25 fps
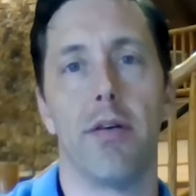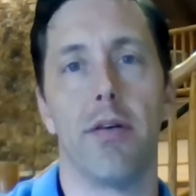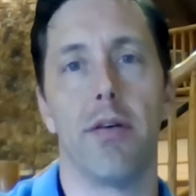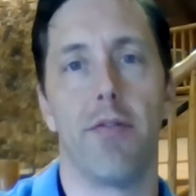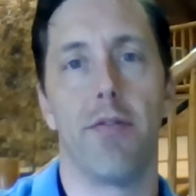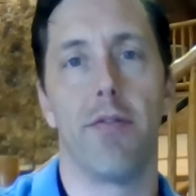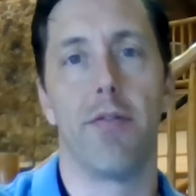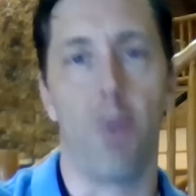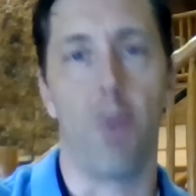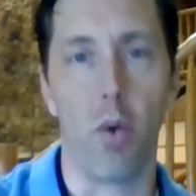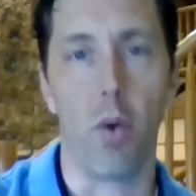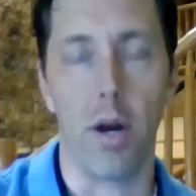
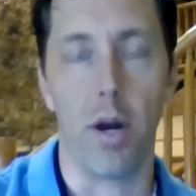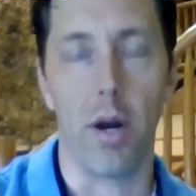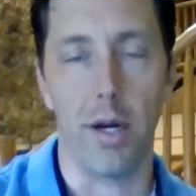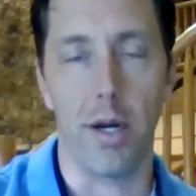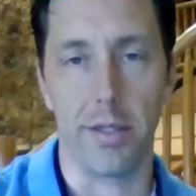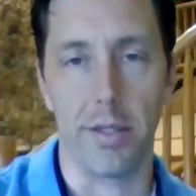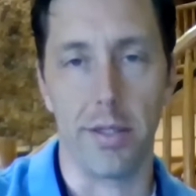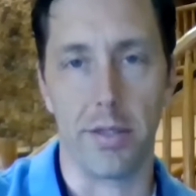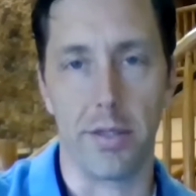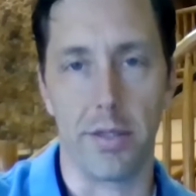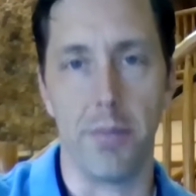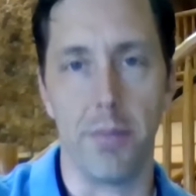for
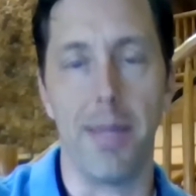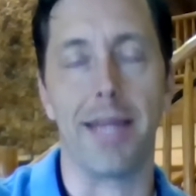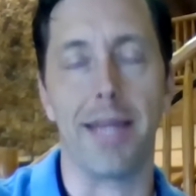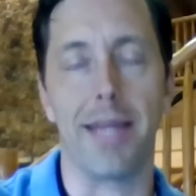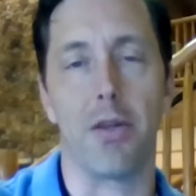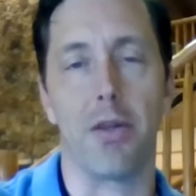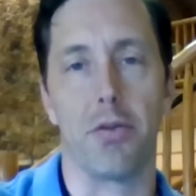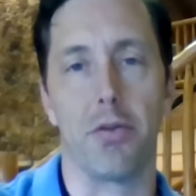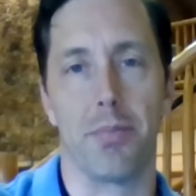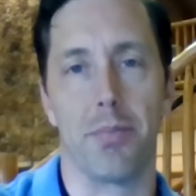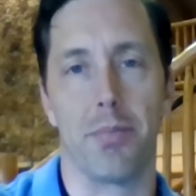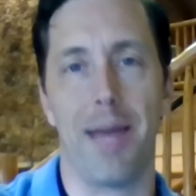us to make
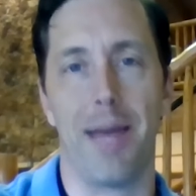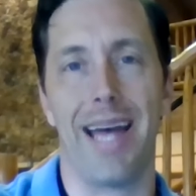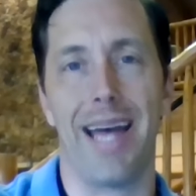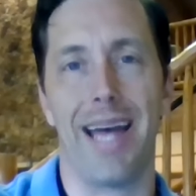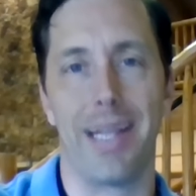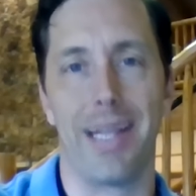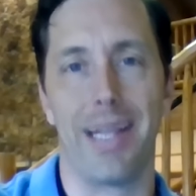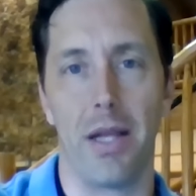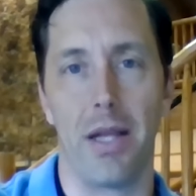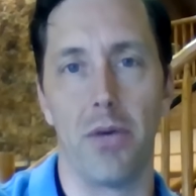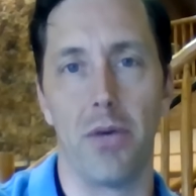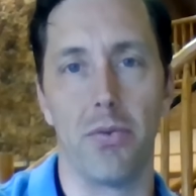those
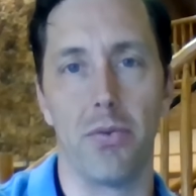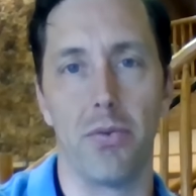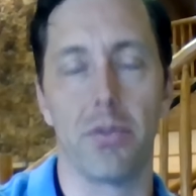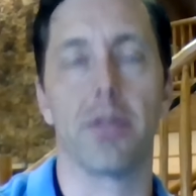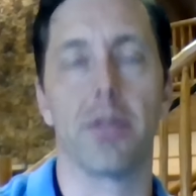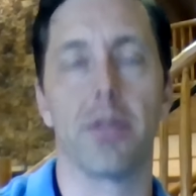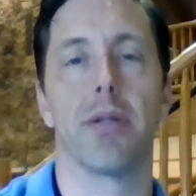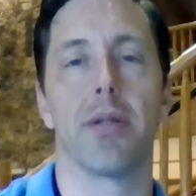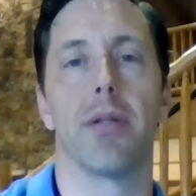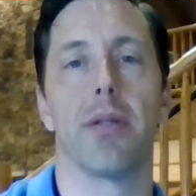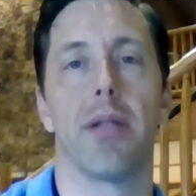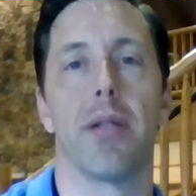bad
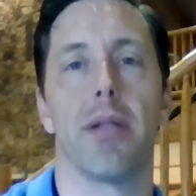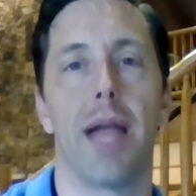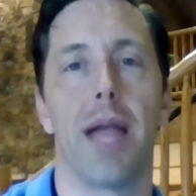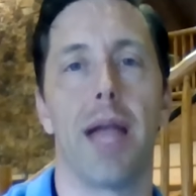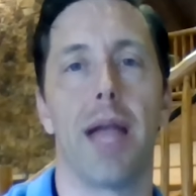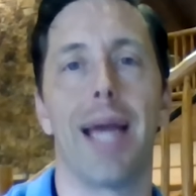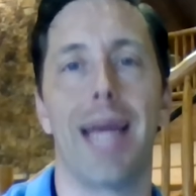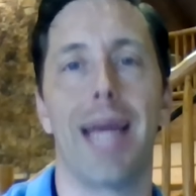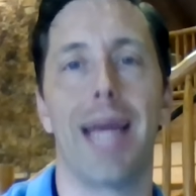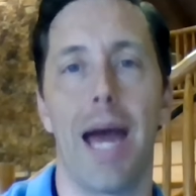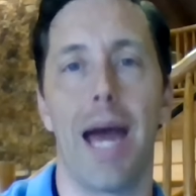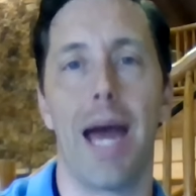loans
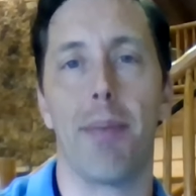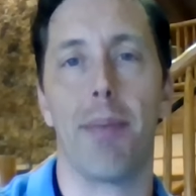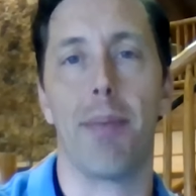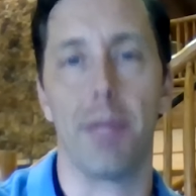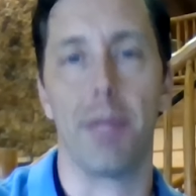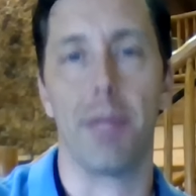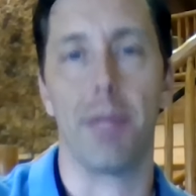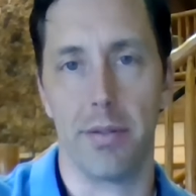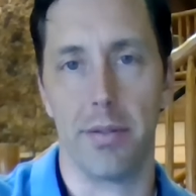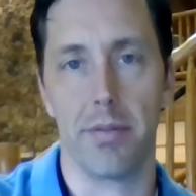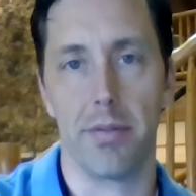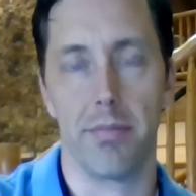like
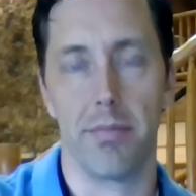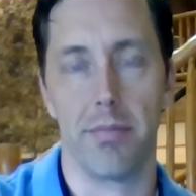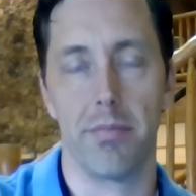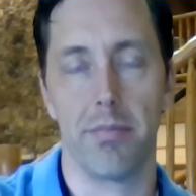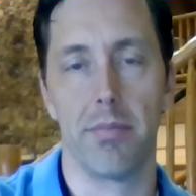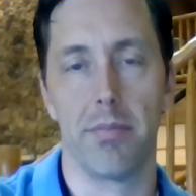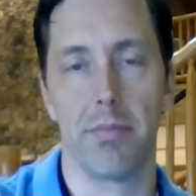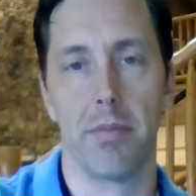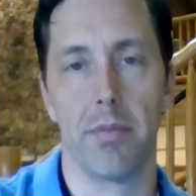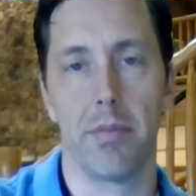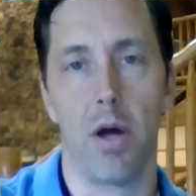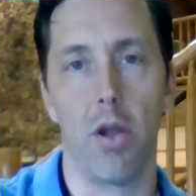happened
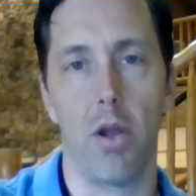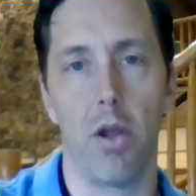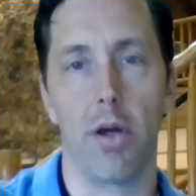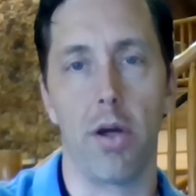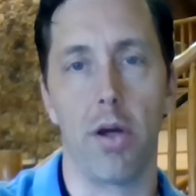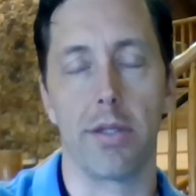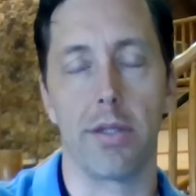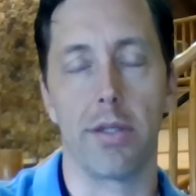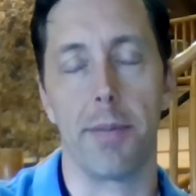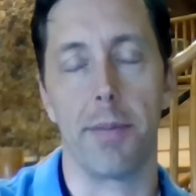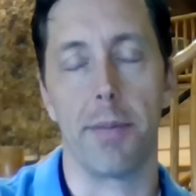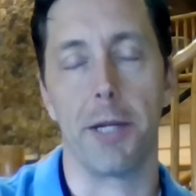a long
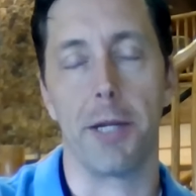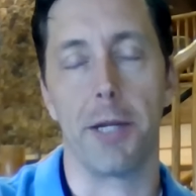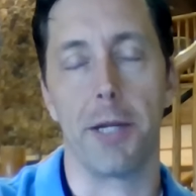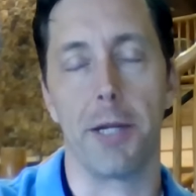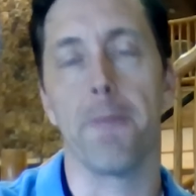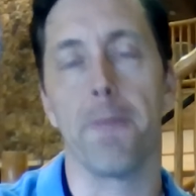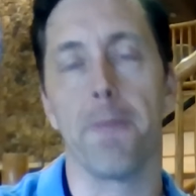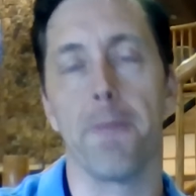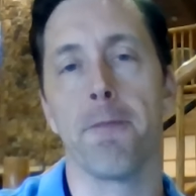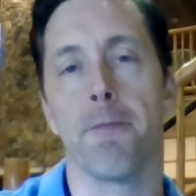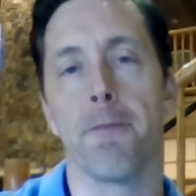time ago.